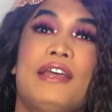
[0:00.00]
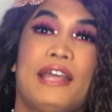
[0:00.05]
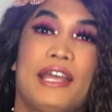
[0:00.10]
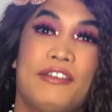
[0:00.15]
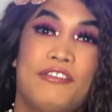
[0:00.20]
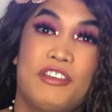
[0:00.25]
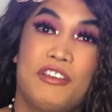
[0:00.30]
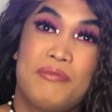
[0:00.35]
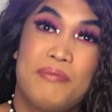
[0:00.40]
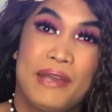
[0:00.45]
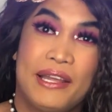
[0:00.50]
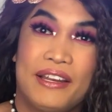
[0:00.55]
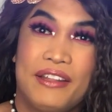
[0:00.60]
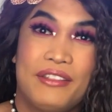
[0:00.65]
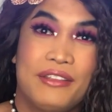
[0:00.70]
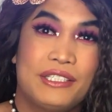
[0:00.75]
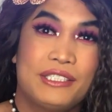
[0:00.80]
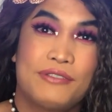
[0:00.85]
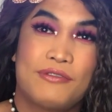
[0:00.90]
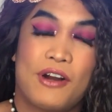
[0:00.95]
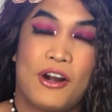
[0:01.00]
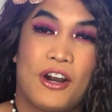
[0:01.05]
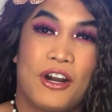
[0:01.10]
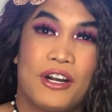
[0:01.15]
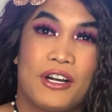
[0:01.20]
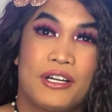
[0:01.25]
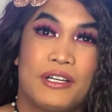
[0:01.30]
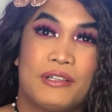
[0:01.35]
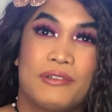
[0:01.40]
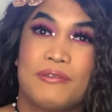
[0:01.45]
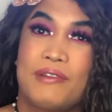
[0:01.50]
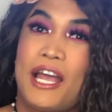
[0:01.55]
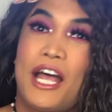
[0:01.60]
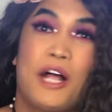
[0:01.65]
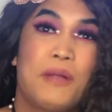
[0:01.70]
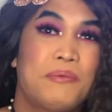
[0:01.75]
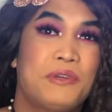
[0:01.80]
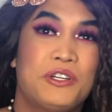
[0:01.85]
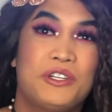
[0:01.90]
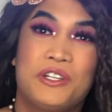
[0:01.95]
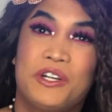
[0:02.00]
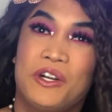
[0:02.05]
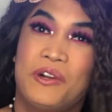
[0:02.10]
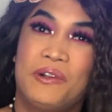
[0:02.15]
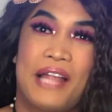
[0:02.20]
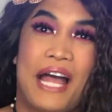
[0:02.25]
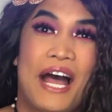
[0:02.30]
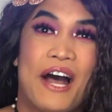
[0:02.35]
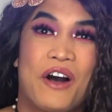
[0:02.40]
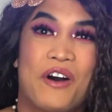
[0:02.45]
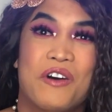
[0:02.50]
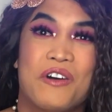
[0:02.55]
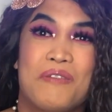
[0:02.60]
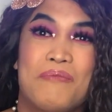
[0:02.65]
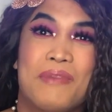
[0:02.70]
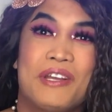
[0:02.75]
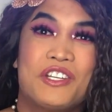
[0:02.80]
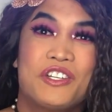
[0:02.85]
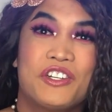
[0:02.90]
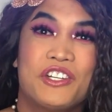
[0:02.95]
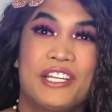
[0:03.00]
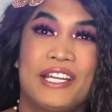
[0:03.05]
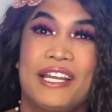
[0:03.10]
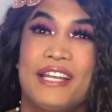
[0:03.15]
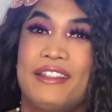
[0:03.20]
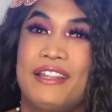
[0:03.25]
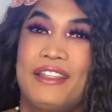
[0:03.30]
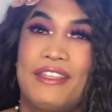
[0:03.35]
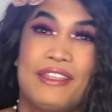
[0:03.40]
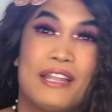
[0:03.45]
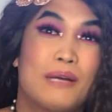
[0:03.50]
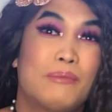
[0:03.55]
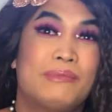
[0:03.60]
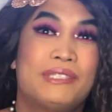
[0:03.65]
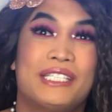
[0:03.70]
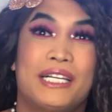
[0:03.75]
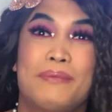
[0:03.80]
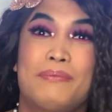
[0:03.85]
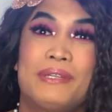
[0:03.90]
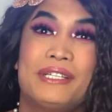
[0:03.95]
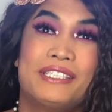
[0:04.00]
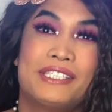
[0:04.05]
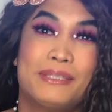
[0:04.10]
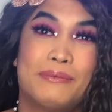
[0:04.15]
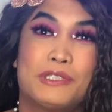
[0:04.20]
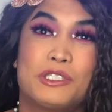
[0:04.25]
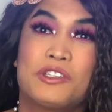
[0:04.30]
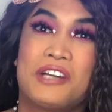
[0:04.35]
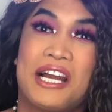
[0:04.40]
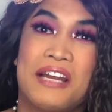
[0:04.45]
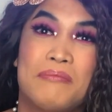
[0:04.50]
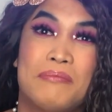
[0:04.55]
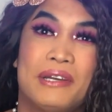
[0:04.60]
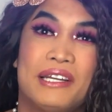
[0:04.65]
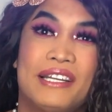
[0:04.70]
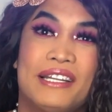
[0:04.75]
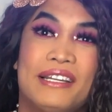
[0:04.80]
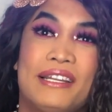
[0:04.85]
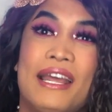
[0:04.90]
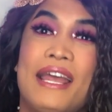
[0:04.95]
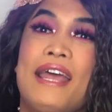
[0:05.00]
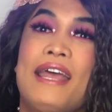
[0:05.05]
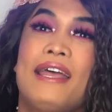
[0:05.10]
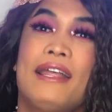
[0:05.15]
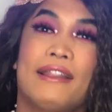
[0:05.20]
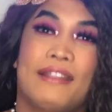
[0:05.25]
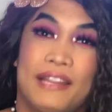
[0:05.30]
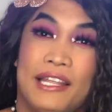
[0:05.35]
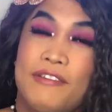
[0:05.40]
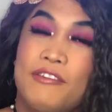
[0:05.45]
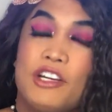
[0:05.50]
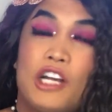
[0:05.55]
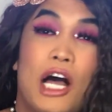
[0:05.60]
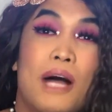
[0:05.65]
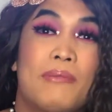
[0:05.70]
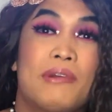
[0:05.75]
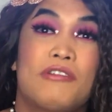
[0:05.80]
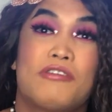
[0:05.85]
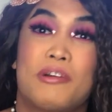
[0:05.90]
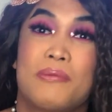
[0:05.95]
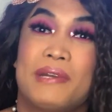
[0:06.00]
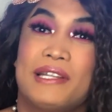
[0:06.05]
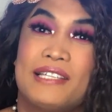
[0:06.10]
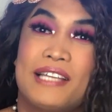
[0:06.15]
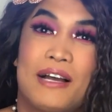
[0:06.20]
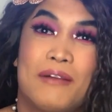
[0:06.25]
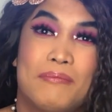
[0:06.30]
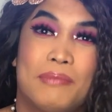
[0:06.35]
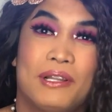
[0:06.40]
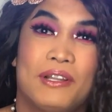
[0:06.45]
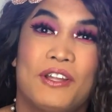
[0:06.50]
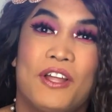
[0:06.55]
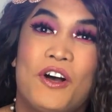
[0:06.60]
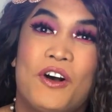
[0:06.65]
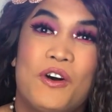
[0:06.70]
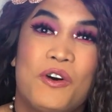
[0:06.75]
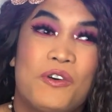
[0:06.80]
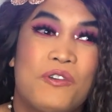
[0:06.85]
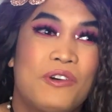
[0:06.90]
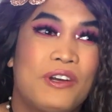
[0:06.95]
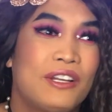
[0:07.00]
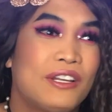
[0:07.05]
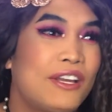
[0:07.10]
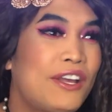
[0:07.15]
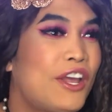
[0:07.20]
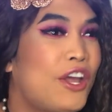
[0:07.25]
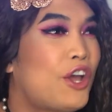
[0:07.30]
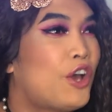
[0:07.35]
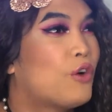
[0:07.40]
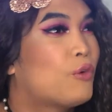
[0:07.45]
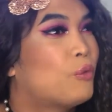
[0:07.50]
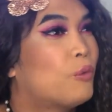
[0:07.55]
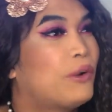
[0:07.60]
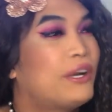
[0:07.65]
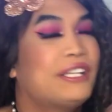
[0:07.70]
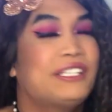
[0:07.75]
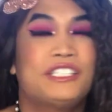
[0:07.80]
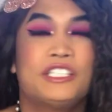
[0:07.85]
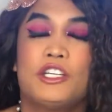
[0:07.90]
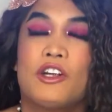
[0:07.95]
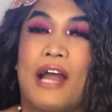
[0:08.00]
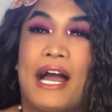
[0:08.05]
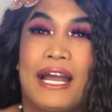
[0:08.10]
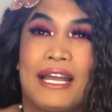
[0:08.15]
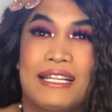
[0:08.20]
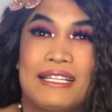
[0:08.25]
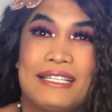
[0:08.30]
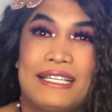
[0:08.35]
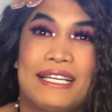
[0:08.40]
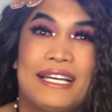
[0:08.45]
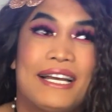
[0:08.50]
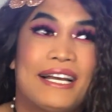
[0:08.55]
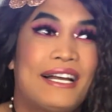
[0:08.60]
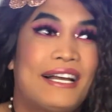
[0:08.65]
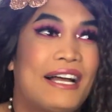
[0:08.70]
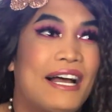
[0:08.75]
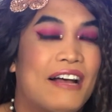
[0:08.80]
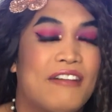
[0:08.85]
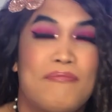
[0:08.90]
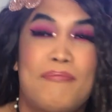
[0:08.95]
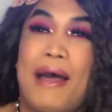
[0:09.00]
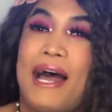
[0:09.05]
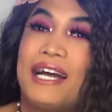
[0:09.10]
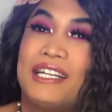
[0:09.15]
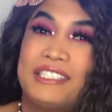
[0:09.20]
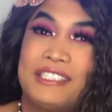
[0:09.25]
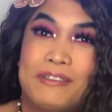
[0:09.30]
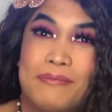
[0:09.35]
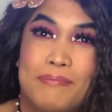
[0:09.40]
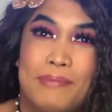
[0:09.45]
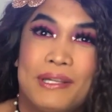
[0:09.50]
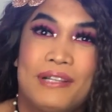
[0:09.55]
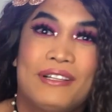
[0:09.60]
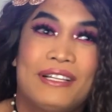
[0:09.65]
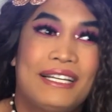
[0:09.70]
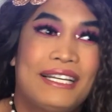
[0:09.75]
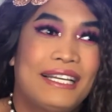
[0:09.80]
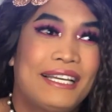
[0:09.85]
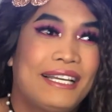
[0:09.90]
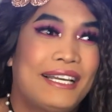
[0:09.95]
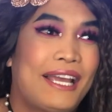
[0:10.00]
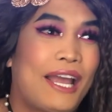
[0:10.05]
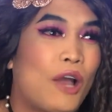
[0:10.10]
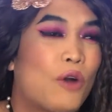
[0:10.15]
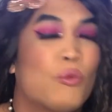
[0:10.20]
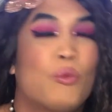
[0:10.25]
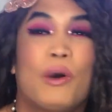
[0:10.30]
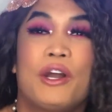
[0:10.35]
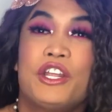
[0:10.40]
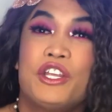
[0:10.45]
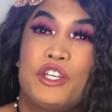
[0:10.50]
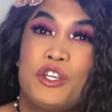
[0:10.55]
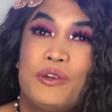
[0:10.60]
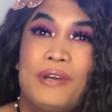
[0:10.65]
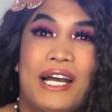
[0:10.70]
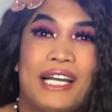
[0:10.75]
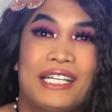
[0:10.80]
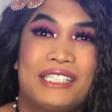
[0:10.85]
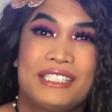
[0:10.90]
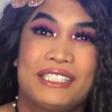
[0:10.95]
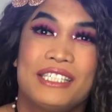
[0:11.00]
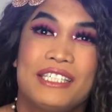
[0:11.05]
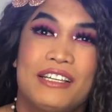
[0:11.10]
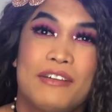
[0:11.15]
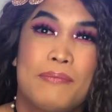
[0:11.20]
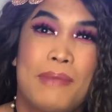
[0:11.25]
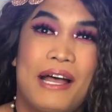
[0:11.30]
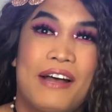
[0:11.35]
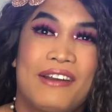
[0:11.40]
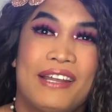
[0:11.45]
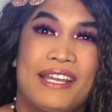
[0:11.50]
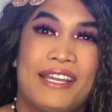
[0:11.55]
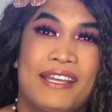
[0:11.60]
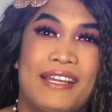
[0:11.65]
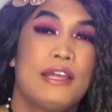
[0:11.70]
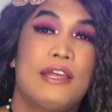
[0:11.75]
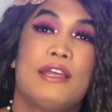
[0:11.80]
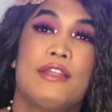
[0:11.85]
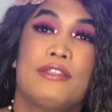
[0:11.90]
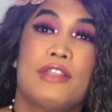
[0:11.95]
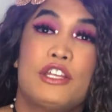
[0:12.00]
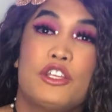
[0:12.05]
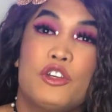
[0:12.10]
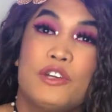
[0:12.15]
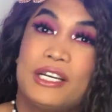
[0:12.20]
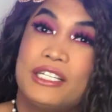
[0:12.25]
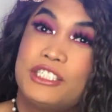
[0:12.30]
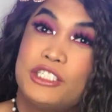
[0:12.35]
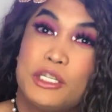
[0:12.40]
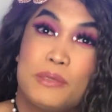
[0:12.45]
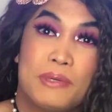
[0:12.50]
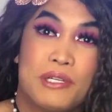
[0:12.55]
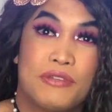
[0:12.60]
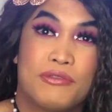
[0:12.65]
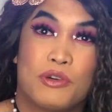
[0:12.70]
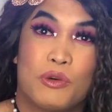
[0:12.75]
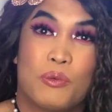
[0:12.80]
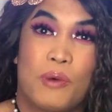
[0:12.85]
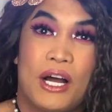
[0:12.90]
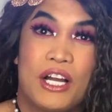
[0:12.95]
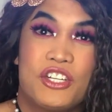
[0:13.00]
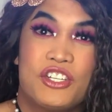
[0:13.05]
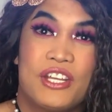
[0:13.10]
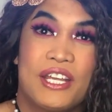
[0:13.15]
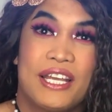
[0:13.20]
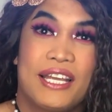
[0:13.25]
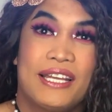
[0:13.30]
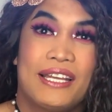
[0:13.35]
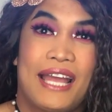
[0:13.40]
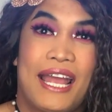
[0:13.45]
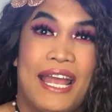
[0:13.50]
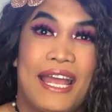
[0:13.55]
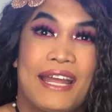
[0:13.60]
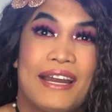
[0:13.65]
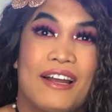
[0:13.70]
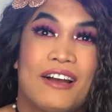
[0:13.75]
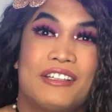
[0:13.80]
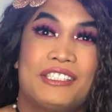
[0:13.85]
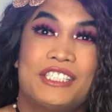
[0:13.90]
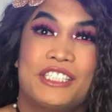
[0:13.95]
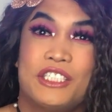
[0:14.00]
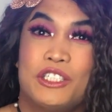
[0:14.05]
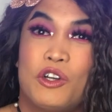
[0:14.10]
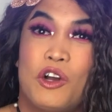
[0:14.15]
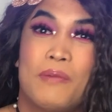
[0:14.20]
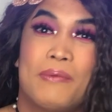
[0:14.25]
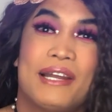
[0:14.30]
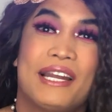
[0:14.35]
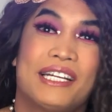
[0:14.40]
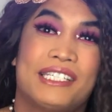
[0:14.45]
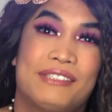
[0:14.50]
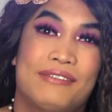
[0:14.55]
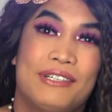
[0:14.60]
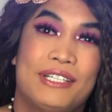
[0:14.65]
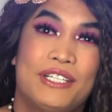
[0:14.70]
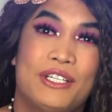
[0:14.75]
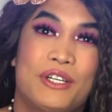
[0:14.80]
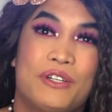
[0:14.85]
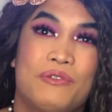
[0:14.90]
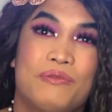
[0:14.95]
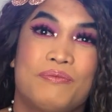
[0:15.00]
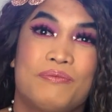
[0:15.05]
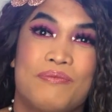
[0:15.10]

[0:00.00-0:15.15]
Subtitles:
If you've made it this far, help your girl out. Make sure you hit the thumbs up and subscribe button. Leave a comment for me down below. What is your idea of passability? What do you guys think about it? Thank you guys so much for watching, and I'll see you on my next video.